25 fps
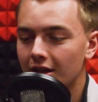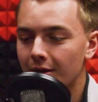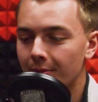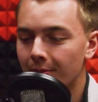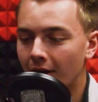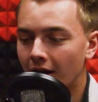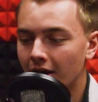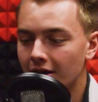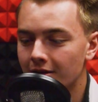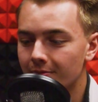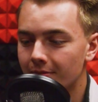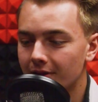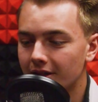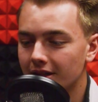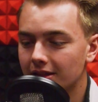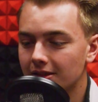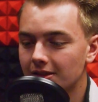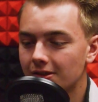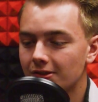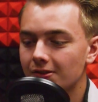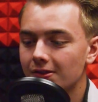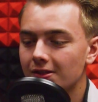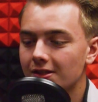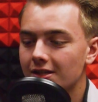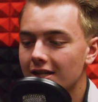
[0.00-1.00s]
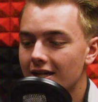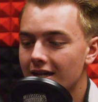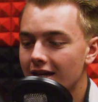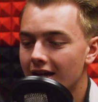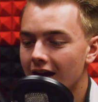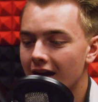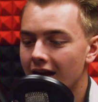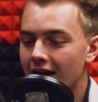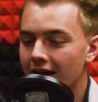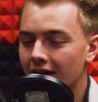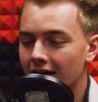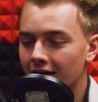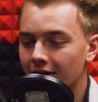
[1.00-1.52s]
Imani Bates,
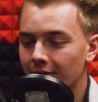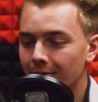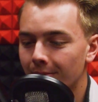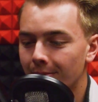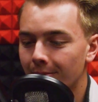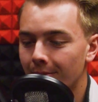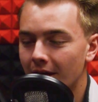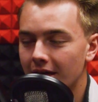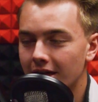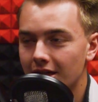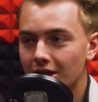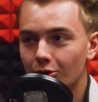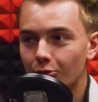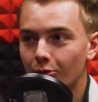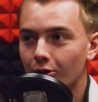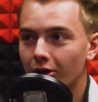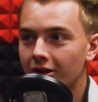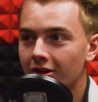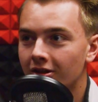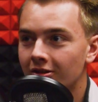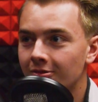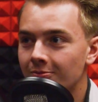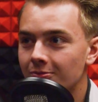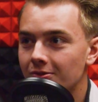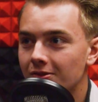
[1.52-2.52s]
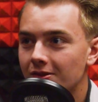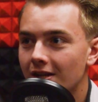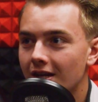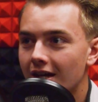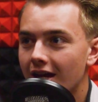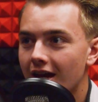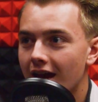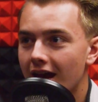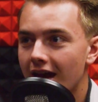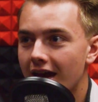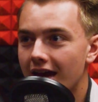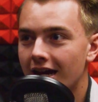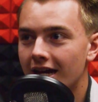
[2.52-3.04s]
and Mikey Williams.
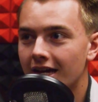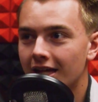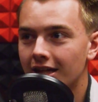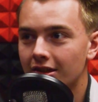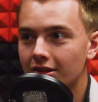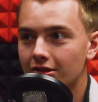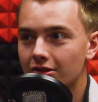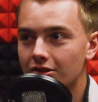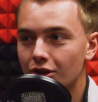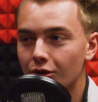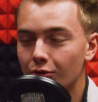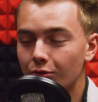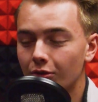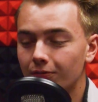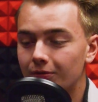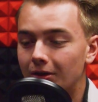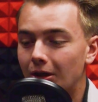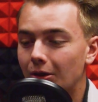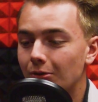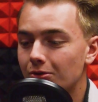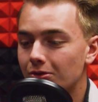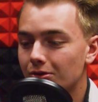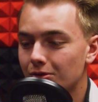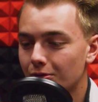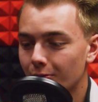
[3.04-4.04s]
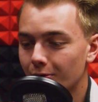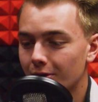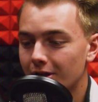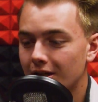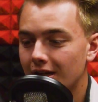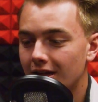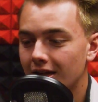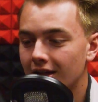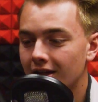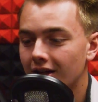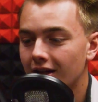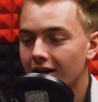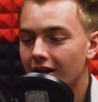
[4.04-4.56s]
And 2 of those
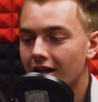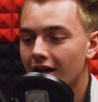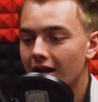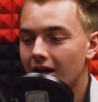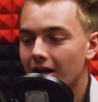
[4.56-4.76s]
3